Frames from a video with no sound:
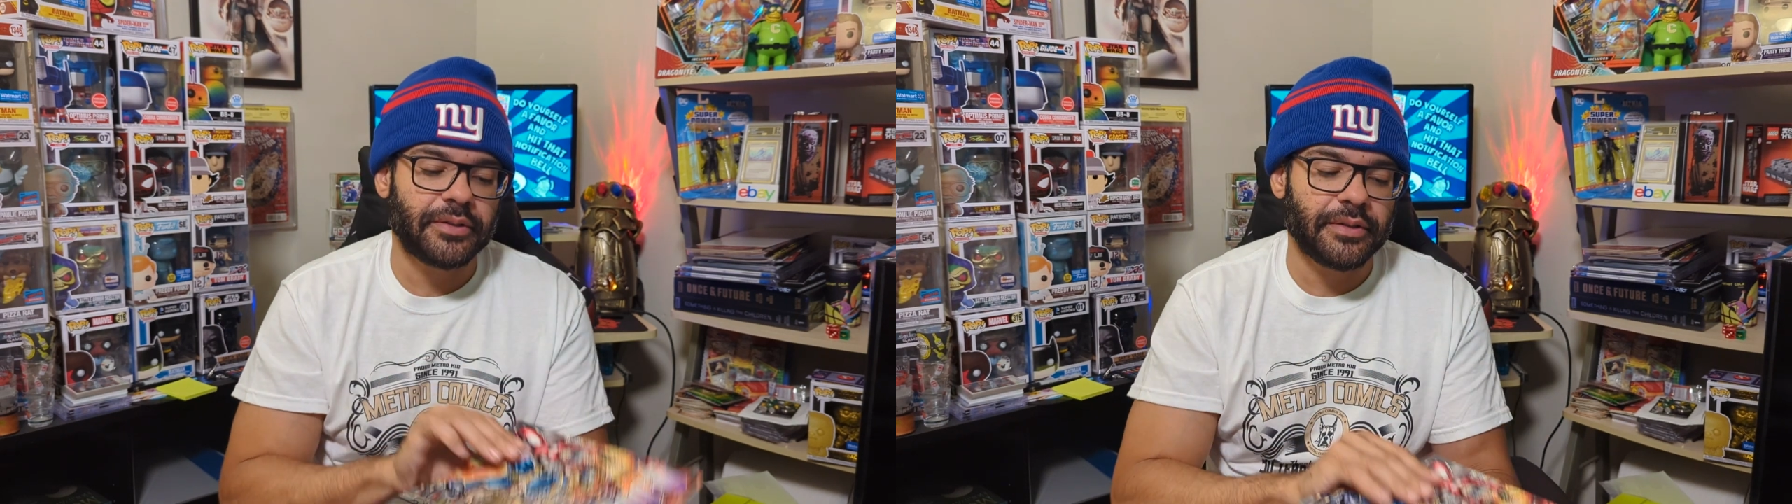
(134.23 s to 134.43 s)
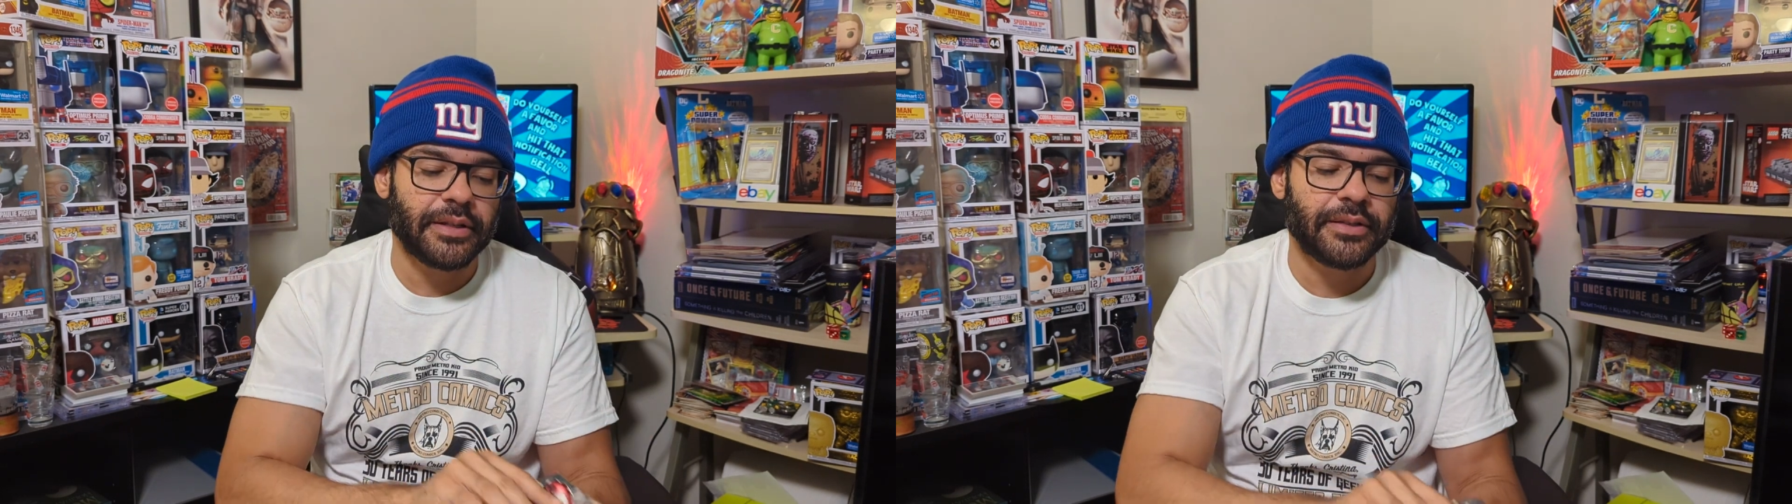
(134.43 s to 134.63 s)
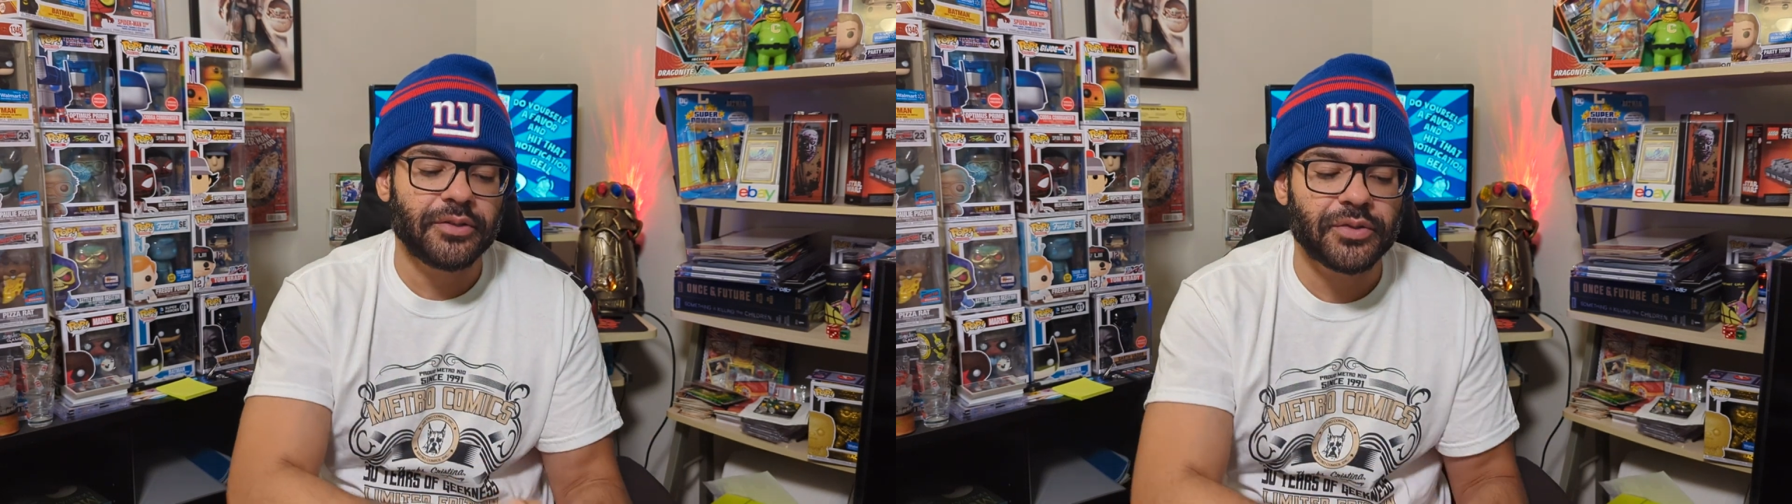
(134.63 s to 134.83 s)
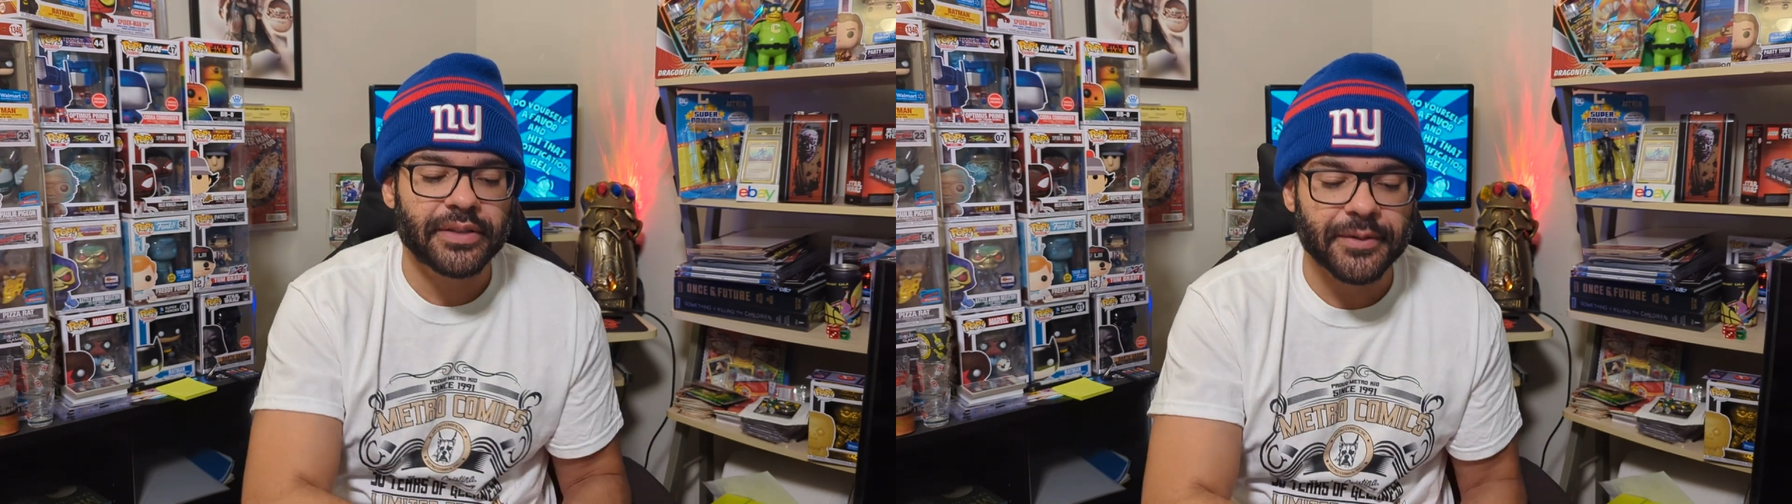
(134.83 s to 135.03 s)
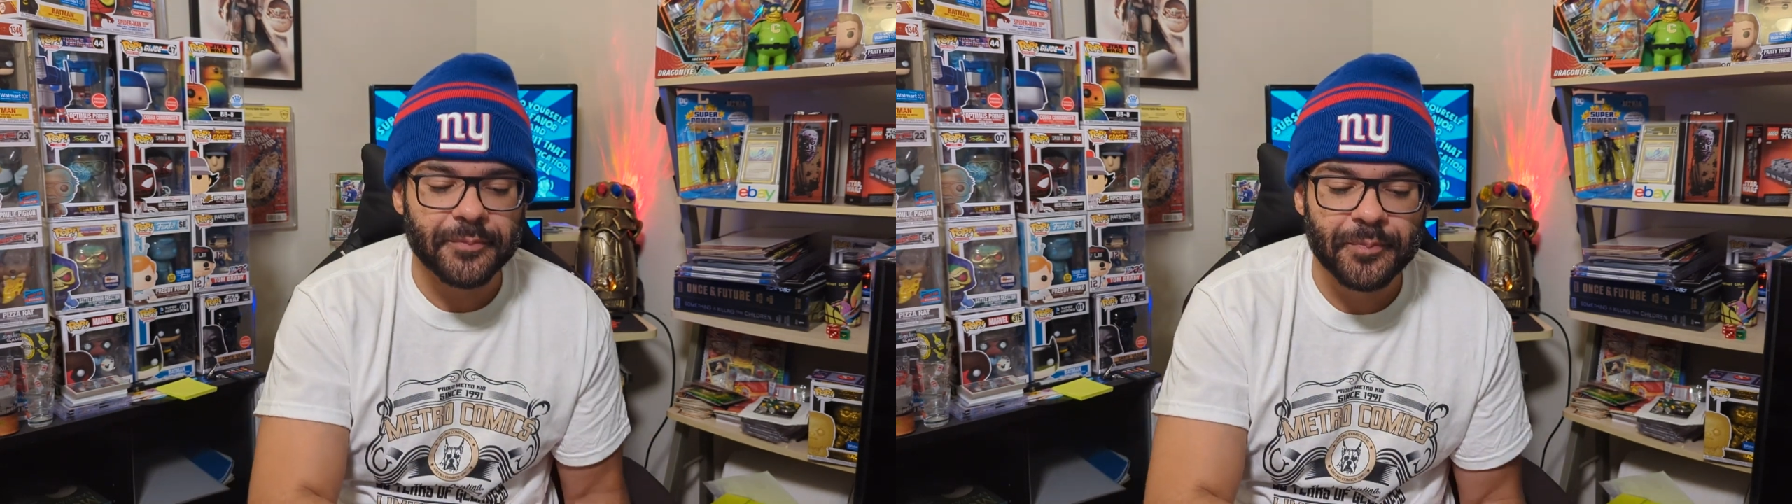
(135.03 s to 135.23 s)
so that's
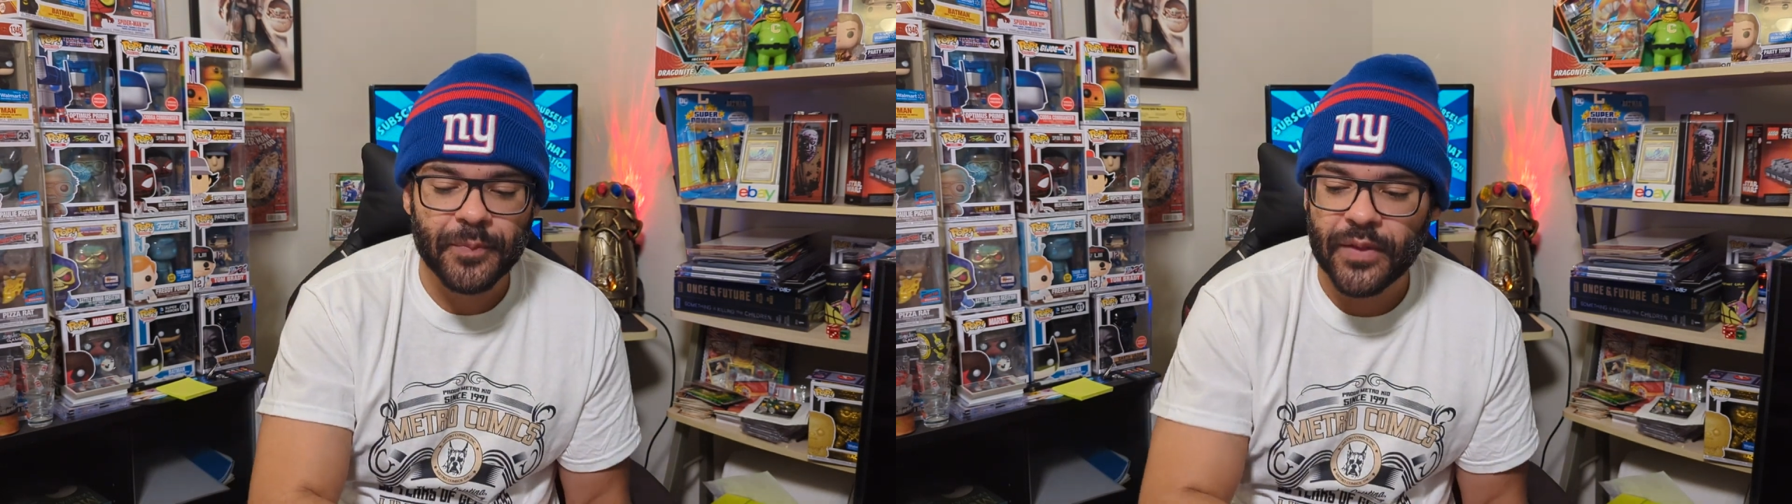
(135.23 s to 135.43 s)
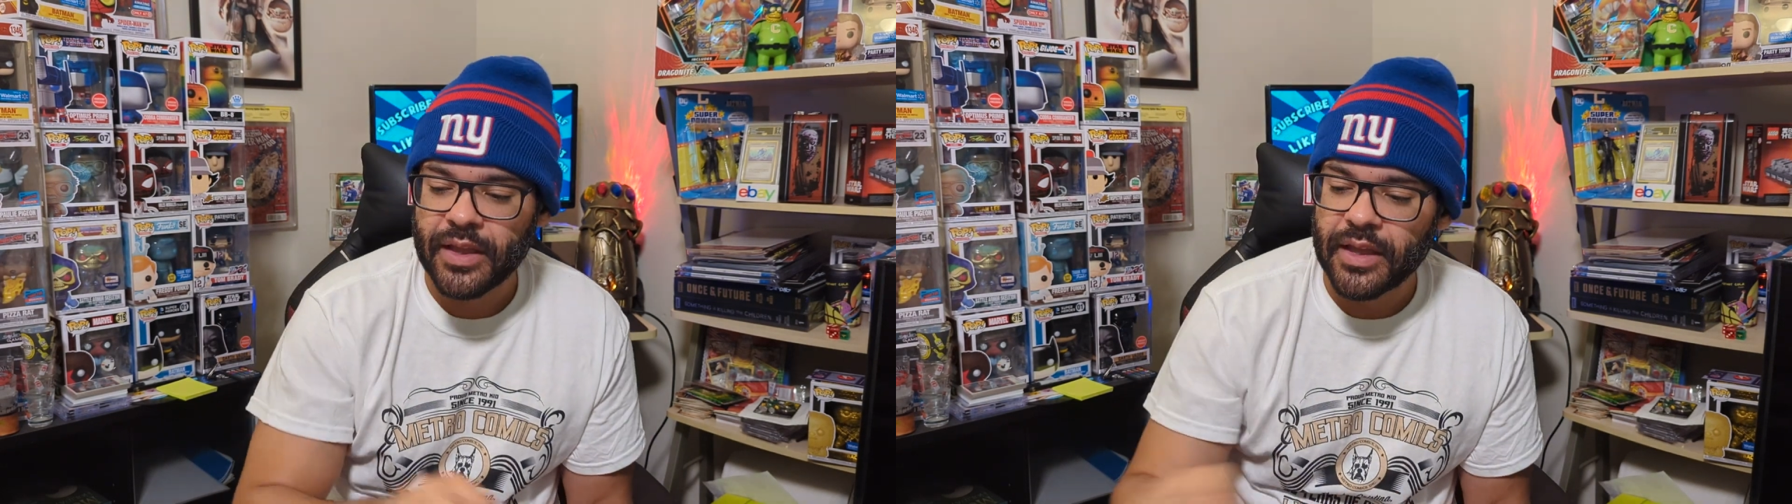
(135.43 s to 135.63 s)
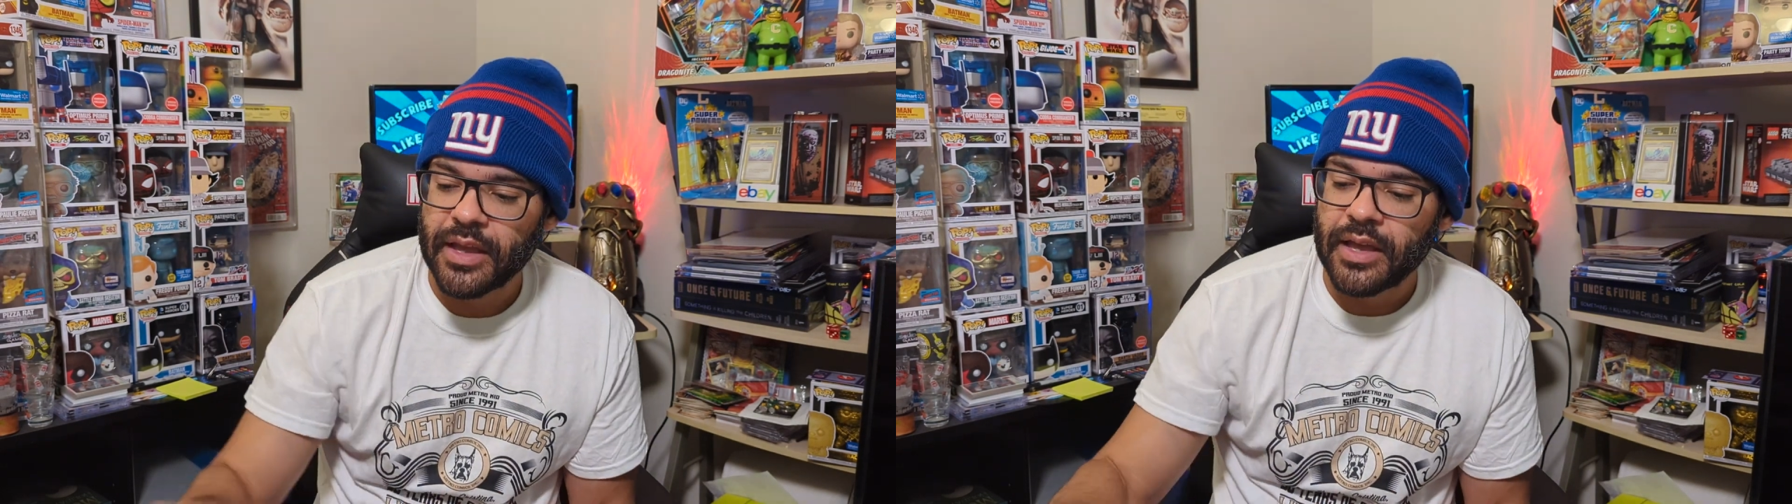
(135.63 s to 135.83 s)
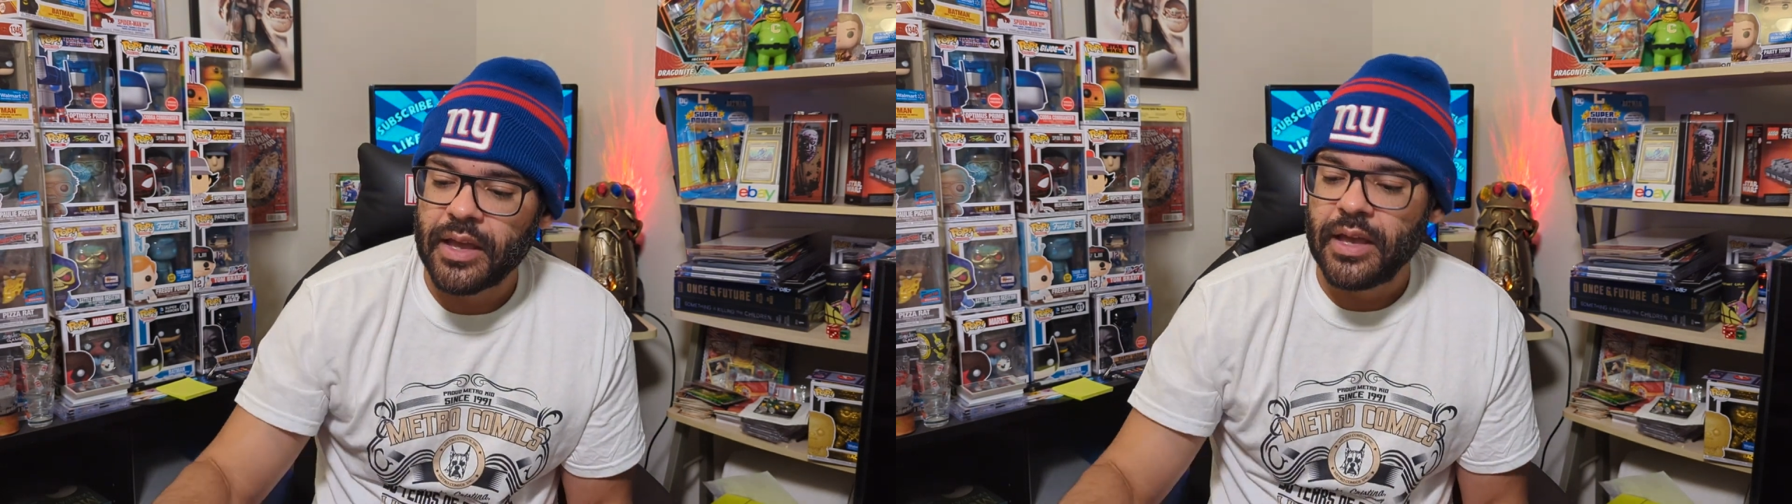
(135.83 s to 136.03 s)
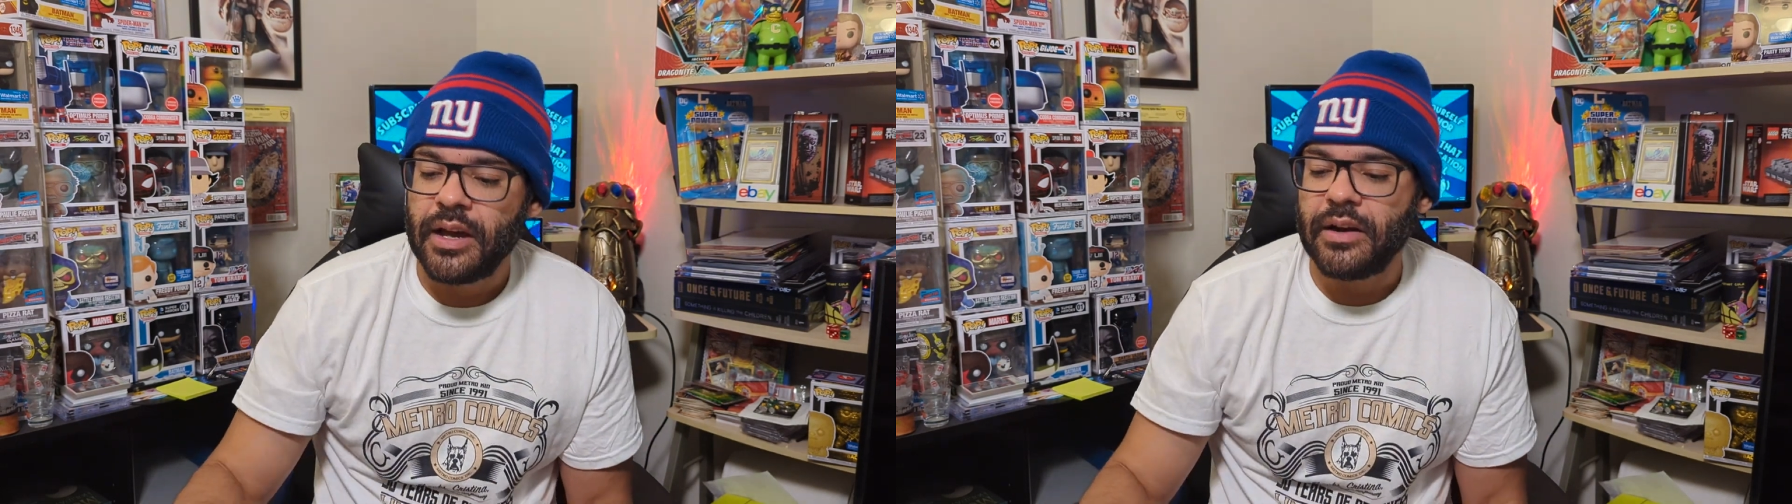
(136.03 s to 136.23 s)
interesting.
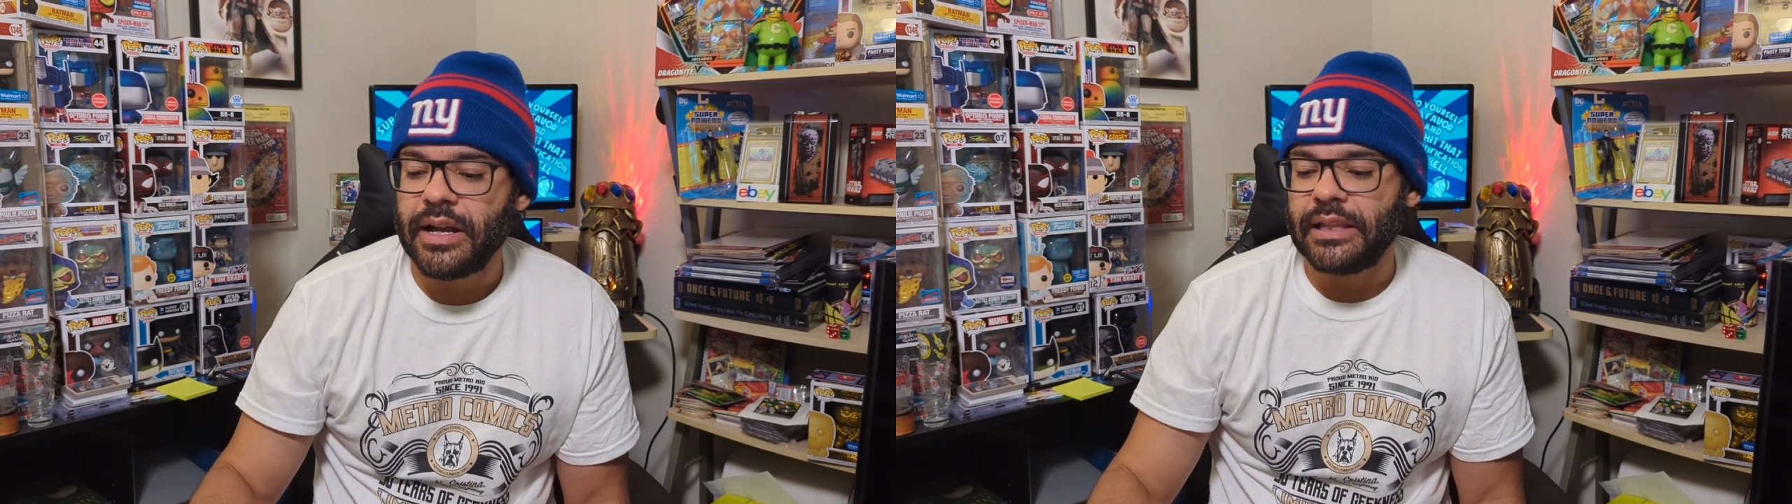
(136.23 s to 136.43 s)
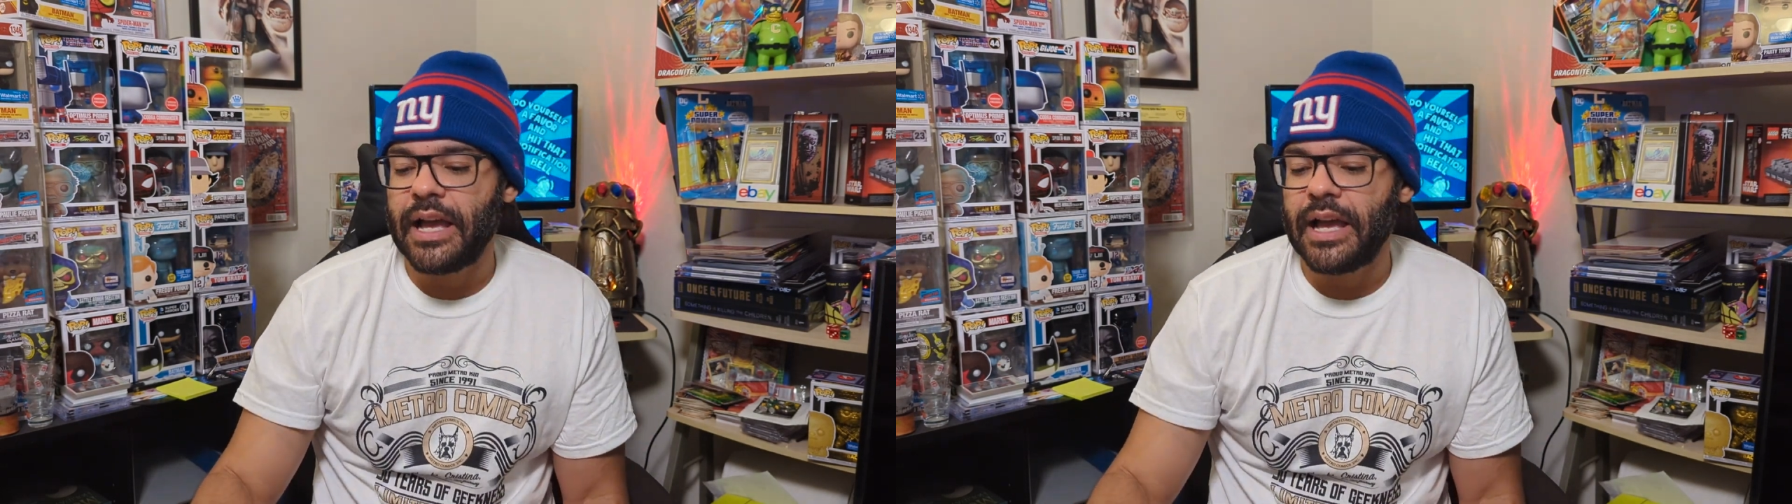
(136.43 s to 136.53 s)
All right,